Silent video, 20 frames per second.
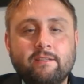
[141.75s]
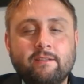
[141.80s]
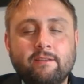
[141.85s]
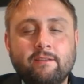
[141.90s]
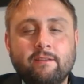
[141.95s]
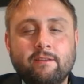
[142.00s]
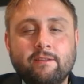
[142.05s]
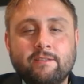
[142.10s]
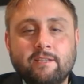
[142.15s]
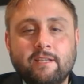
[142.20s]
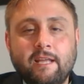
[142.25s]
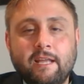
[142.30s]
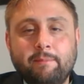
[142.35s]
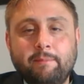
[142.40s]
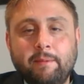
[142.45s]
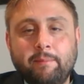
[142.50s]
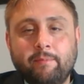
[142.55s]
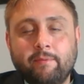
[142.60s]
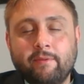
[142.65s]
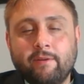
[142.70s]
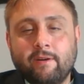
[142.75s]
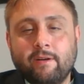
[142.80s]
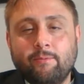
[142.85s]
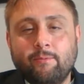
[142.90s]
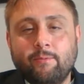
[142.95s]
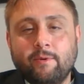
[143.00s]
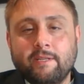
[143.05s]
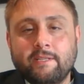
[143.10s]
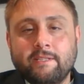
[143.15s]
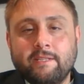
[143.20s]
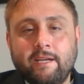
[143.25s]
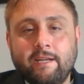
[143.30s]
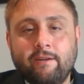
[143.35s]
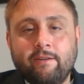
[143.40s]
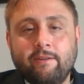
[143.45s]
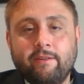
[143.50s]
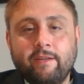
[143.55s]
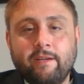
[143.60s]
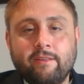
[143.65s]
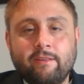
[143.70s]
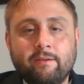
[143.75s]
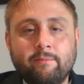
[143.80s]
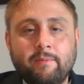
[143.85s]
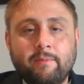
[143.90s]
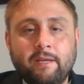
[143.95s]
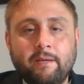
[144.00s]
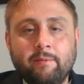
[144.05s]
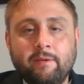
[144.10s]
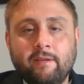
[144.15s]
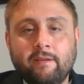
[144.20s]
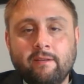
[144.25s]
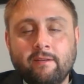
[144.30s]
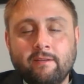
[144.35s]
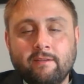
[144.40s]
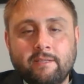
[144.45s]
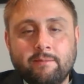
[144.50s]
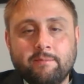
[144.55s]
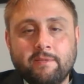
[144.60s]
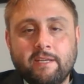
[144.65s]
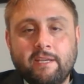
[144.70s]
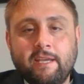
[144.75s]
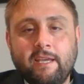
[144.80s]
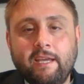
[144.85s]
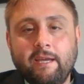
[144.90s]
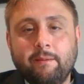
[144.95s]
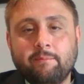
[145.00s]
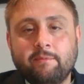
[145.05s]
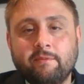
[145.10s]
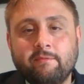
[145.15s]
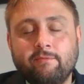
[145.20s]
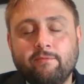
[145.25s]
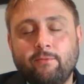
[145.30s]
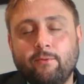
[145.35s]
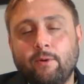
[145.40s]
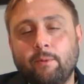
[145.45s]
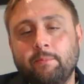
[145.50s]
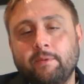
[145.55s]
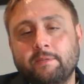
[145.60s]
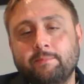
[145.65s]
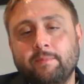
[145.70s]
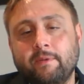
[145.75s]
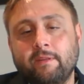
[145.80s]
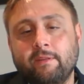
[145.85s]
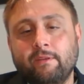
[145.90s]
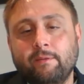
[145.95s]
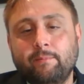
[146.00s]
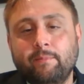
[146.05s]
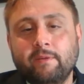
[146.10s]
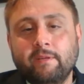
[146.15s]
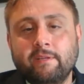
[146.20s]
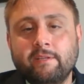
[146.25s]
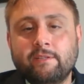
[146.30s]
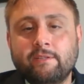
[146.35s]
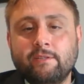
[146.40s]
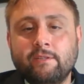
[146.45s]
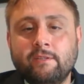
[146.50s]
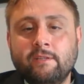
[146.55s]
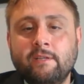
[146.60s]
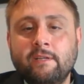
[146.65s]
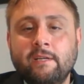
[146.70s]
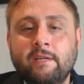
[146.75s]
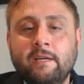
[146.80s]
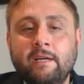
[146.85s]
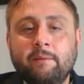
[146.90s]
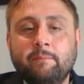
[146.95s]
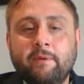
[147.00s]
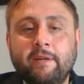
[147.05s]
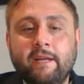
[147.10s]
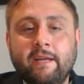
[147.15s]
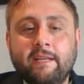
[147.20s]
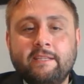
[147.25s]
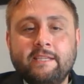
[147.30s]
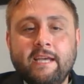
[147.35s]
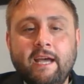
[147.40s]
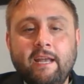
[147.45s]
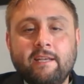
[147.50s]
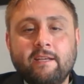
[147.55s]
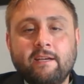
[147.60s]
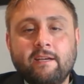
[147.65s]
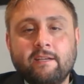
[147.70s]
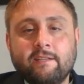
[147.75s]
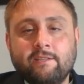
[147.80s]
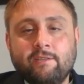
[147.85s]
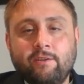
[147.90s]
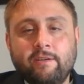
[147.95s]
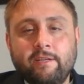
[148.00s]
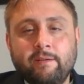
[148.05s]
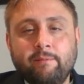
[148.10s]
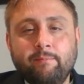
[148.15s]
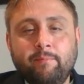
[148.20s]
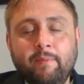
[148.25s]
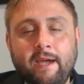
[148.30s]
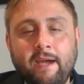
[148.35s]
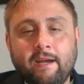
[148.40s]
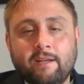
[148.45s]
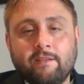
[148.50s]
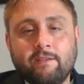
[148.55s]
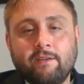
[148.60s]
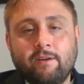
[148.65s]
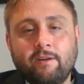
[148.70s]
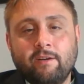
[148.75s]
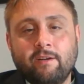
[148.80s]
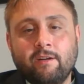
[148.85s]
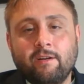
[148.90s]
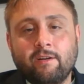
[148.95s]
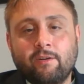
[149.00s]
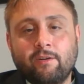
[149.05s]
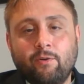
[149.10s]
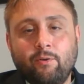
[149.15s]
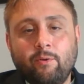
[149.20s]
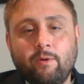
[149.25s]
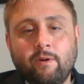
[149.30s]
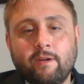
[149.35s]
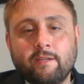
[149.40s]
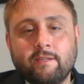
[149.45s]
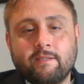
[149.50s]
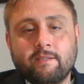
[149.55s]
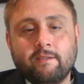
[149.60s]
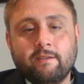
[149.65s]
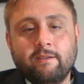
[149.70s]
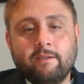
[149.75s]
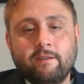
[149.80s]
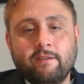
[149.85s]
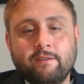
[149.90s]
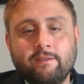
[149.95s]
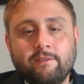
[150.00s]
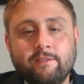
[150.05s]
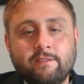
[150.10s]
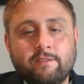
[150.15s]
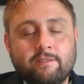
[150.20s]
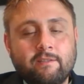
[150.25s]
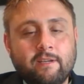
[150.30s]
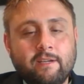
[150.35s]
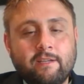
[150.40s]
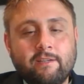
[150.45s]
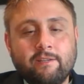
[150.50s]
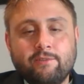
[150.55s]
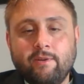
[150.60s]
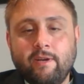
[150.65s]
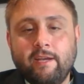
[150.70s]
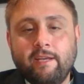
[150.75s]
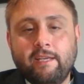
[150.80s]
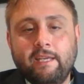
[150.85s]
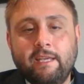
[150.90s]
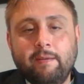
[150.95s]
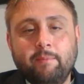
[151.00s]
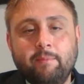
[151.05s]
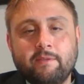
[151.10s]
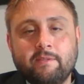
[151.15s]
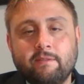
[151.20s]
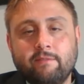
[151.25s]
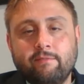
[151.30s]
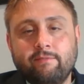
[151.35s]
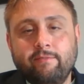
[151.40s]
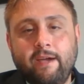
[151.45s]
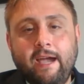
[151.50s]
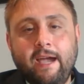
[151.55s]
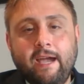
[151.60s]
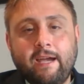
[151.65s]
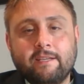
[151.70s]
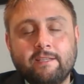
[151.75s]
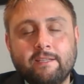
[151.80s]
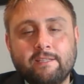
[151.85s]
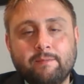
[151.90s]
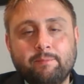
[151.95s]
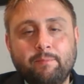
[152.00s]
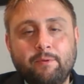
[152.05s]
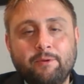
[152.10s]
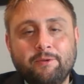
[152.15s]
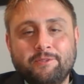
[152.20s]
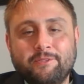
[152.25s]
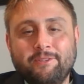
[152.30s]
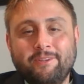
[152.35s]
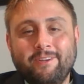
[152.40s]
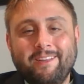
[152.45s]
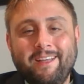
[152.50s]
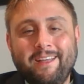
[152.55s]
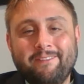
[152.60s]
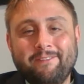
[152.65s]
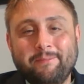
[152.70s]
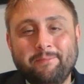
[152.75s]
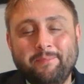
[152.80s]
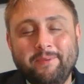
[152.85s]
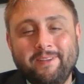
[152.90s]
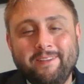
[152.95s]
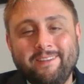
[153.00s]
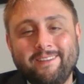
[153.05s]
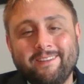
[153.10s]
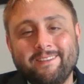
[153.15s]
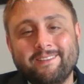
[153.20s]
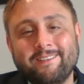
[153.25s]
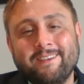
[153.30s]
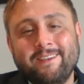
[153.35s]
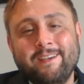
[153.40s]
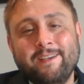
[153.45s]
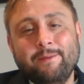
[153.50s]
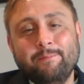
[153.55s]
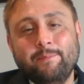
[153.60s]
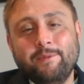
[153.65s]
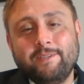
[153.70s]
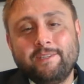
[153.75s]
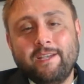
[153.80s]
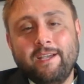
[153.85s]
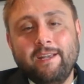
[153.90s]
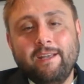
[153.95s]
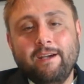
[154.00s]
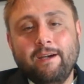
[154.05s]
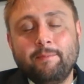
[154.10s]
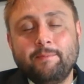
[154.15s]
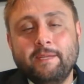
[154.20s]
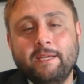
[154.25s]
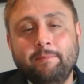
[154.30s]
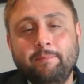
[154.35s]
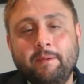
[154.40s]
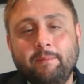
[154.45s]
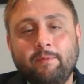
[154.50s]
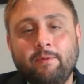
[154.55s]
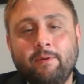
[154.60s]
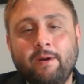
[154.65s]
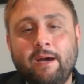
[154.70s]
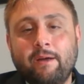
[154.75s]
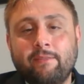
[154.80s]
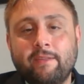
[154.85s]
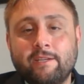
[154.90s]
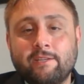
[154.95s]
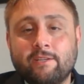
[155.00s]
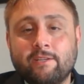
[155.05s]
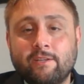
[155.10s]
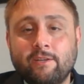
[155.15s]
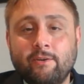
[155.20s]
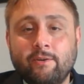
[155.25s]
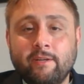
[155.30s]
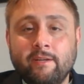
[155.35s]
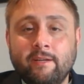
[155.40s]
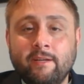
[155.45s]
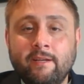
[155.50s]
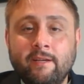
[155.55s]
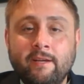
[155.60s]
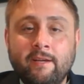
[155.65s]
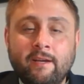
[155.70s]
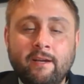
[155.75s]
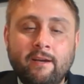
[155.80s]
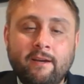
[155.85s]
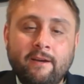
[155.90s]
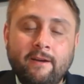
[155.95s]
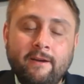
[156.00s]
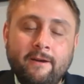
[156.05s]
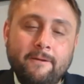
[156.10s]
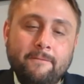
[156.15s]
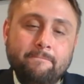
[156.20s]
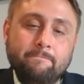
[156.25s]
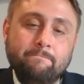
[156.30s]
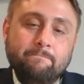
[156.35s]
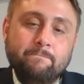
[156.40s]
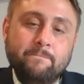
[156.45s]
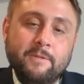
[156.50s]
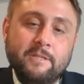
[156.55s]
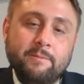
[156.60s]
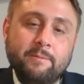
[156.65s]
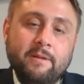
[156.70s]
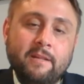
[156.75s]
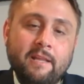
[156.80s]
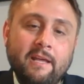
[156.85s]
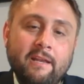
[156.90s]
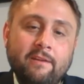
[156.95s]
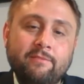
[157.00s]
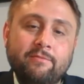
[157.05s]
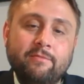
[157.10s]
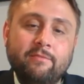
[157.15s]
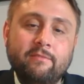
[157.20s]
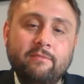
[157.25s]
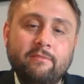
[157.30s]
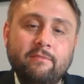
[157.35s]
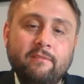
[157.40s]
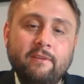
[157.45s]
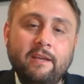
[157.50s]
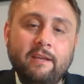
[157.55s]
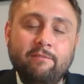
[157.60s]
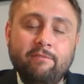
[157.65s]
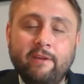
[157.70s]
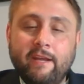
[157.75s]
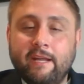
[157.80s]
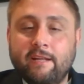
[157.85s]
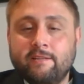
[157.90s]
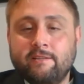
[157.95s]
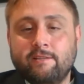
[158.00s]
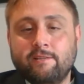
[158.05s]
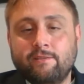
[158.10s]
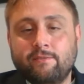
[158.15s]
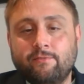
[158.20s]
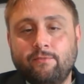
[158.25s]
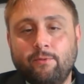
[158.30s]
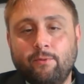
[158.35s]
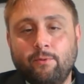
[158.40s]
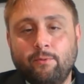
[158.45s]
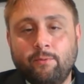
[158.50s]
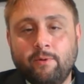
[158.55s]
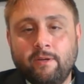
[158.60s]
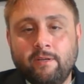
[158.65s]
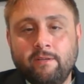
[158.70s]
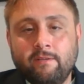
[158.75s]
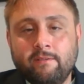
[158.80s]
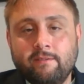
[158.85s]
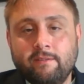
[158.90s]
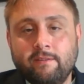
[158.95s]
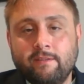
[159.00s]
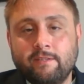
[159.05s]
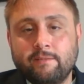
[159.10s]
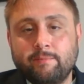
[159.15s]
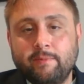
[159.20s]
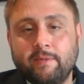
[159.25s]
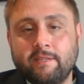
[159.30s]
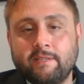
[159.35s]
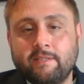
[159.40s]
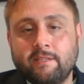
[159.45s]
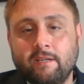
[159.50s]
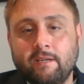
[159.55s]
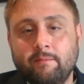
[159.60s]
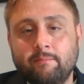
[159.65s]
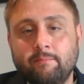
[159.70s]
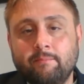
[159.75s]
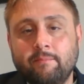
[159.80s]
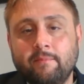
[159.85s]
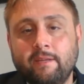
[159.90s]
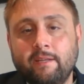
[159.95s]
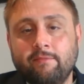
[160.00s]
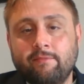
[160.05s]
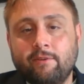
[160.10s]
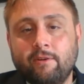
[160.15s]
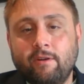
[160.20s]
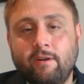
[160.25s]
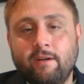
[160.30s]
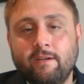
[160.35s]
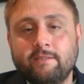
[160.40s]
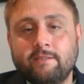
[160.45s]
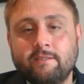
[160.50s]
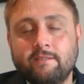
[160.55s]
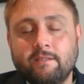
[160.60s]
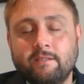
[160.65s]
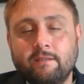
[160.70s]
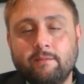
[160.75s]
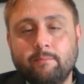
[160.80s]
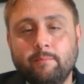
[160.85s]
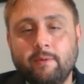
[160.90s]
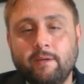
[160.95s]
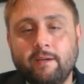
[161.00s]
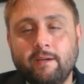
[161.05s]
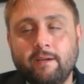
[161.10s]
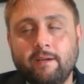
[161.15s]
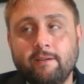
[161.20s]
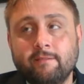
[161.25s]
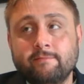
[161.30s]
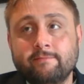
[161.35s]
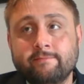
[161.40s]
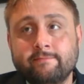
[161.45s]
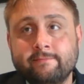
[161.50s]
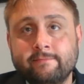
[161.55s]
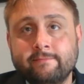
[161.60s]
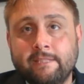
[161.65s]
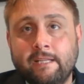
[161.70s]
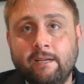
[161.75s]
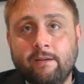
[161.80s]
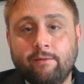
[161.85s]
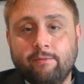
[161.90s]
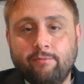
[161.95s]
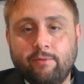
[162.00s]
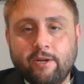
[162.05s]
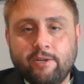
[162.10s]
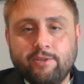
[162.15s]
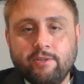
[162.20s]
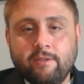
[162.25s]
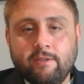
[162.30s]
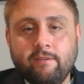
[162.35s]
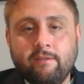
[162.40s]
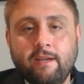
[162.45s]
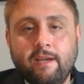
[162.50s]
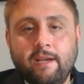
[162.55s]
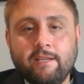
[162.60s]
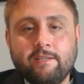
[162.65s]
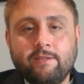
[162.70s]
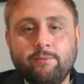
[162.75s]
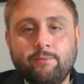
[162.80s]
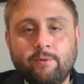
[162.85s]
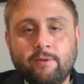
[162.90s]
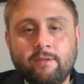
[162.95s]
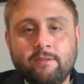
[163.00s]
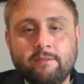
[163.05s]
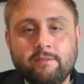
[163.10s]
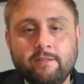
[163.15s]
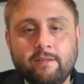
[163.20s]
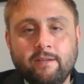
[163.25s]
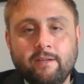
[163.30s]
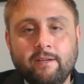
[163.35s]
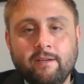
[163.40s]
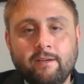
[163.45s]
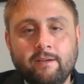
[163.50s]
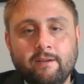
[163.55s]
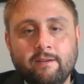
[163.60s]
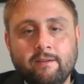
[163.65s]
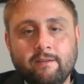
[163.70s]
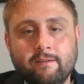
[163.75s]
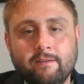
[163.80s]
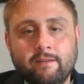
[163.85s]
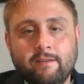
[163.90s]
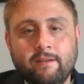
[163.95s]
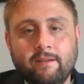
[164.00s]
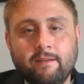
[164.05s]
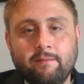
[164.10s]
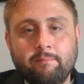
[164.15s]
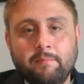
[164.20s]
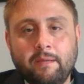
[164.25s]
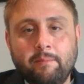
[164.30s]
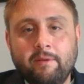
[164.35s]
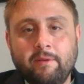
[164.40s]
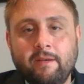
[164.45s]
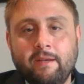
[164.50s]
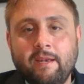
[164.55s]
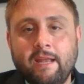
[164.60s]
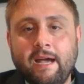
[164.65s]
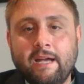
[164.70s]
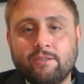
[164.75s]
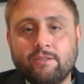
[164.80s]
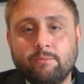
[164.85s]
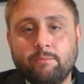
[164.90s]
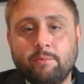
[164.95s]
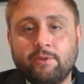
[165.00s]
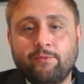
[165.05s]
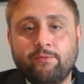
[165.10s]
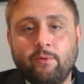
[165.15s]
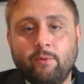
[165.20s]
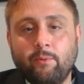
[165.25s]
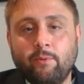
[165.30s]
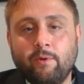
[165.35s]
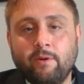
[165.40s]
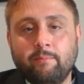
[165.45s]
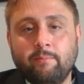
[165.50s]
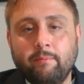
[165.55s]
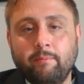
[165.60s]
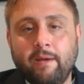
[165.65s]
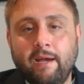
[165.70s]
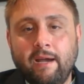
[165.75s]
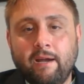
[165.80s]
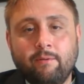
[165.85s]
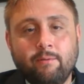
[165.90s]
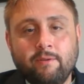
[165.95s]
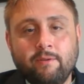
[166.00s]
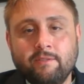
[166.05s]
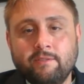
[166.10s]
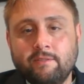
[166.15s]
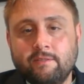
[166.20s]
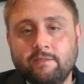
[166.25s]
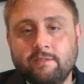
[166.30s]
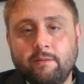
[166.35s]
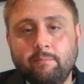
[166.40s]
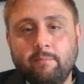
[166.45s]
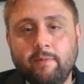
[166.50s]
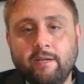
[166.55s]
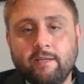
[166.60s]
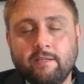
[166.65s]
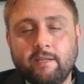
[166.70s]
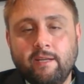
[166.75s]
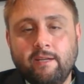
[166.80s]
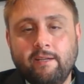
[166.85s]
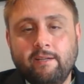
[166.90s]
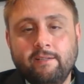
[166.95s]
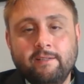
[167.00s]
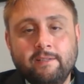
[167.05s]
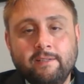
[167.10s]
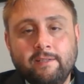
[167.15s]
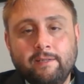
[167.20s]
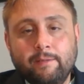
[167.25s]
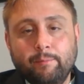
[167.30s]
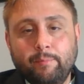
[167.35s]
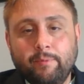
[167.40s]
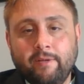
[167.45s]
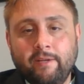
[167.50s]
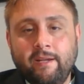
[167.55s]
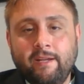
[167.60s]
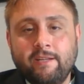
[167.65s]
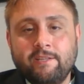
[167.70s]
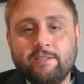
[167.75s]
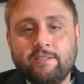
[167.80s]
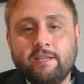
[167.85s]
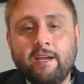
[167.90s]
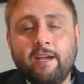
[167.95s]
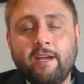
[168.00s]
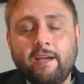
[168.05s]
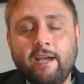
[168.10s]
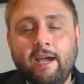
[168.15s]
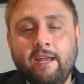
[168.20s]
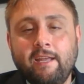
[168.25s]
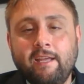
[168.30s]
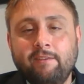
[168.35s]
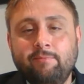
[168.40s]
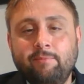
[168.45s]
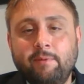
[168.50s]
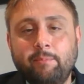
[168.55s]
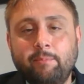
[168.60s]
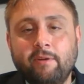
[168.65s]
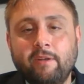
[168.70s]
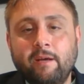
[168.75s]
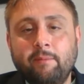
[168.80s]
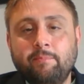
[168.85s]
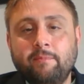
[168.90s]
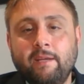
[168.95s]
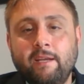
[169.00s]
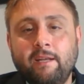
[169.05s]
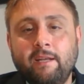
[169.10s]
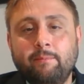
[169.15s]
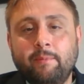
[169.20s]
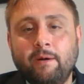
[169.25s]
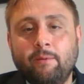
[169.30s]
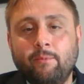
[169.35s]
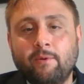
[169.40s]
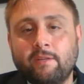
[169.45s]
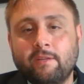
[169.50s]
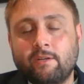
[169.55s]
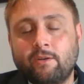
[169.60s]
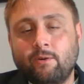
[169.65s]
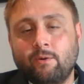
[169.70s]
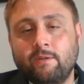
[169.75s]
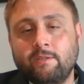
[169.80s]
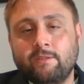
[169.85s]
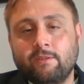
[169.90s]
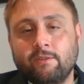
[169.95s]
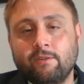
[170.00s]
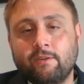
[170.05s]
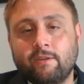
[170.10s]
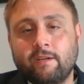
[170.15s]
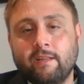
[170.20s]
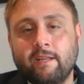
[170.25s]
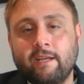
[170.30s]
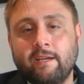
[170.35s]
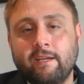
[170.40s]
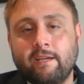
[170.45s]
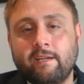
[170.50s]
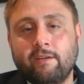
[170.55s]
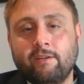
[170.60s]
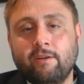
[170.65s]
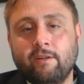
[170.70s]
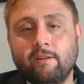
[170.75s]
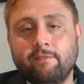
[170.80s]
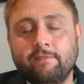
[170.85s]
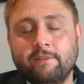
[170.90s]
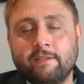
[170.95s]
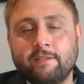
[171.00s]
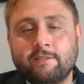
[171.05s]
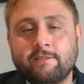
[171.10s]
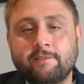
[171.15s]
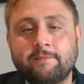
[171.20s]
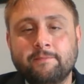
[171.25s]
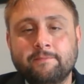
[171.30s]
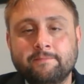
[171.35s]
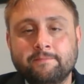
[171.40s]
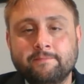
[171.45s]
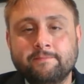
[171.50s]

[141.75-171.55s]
And there's a lot of people that are on one side or the other, maybe. And it seems like camps have formed. It's been a little political. But it's had a certain impact on our courts. And just like to try and keep it to the facts as opposed to a lot of opinions. But just kind of update people how things are going. There's been a lot of advances forward. And there's been some that have caused some friction, as it were. And maybe not so much forward, but backwards, some might say. But yeah, just kind of give people an update about what the courts are looking like in all of this.